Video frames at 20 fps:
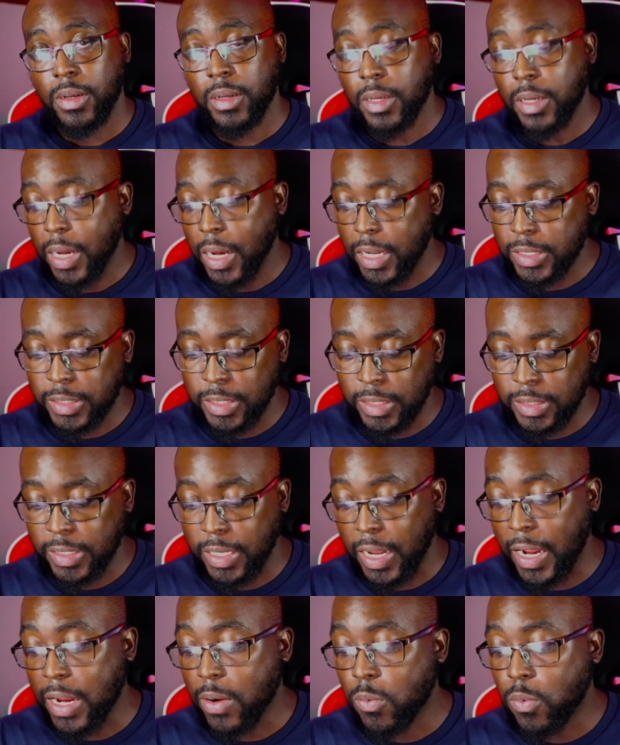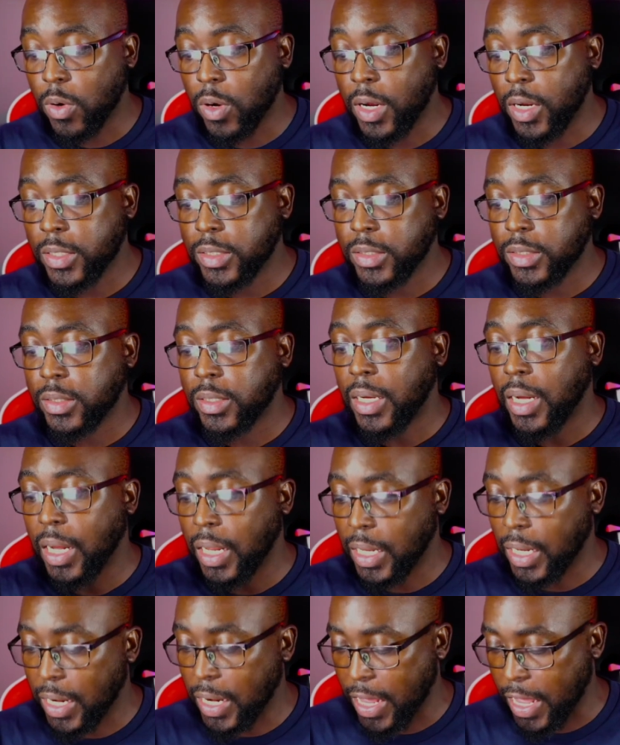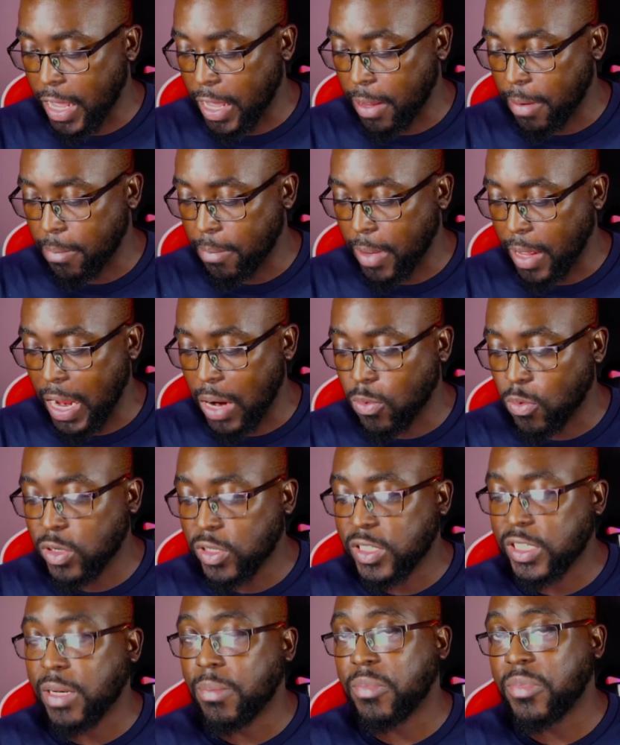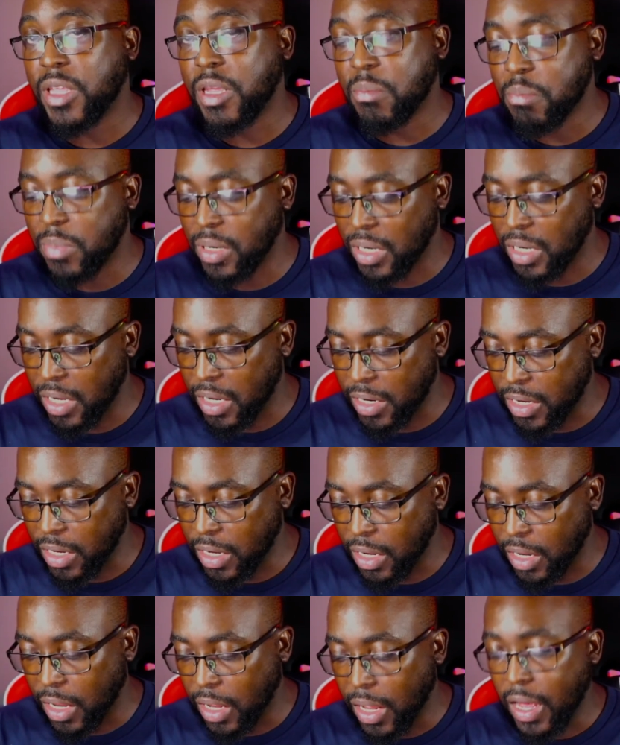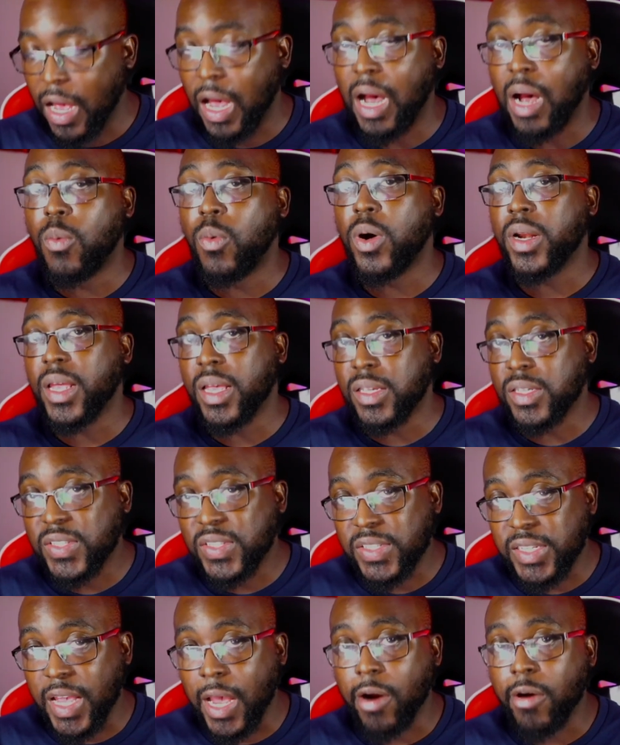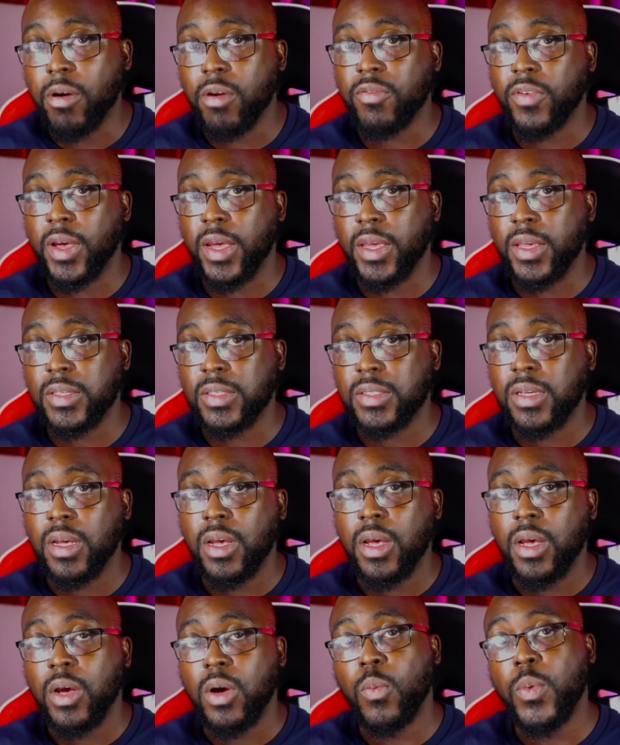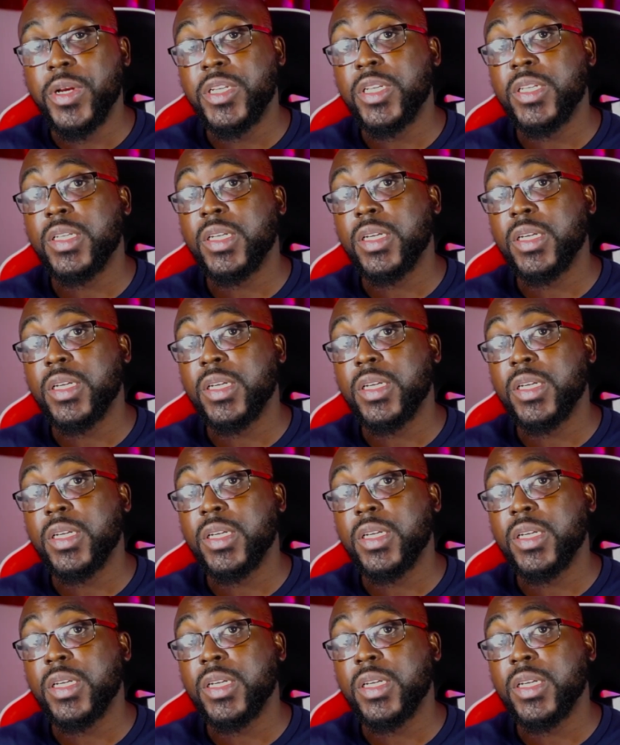God says, I want a lamb. I want something bloody. I want a sacrifice, which is a